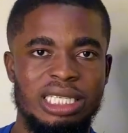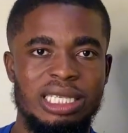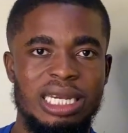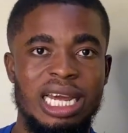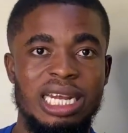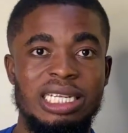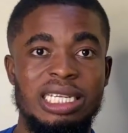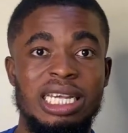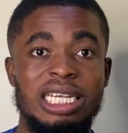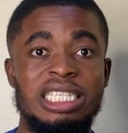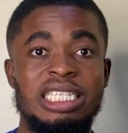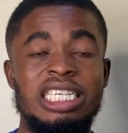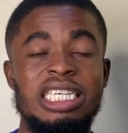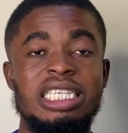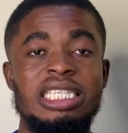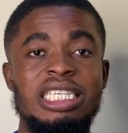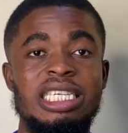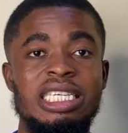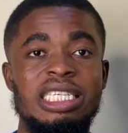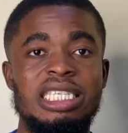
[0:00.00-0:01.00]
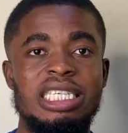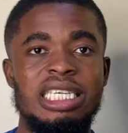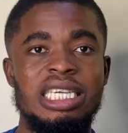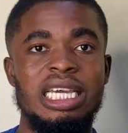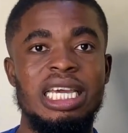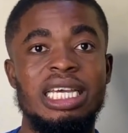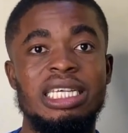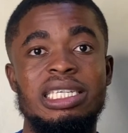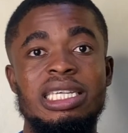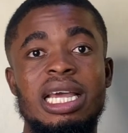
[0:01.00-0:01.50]
That is, the CCT
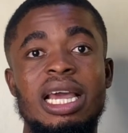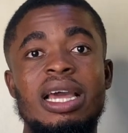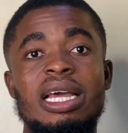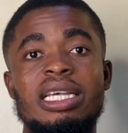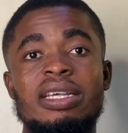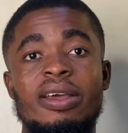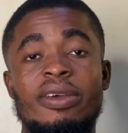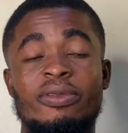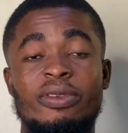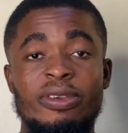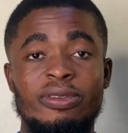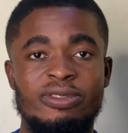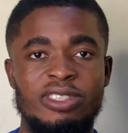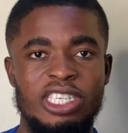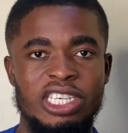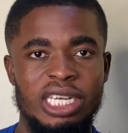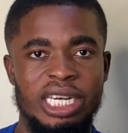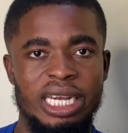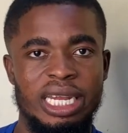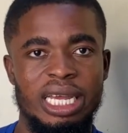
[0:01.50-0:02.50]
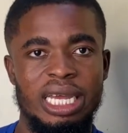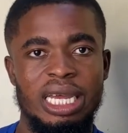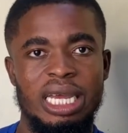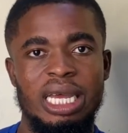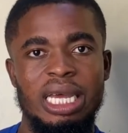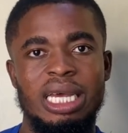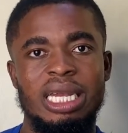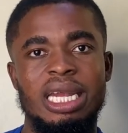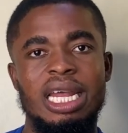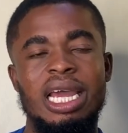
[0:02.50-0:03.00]
is 15.
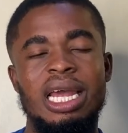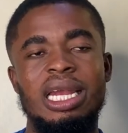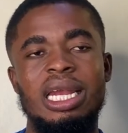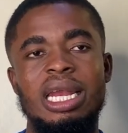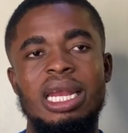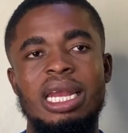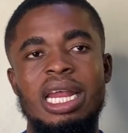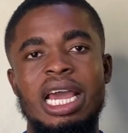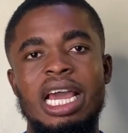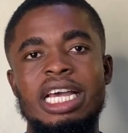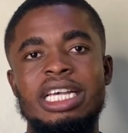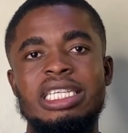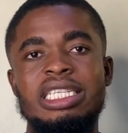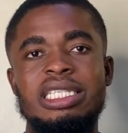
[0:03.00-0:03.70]
Then the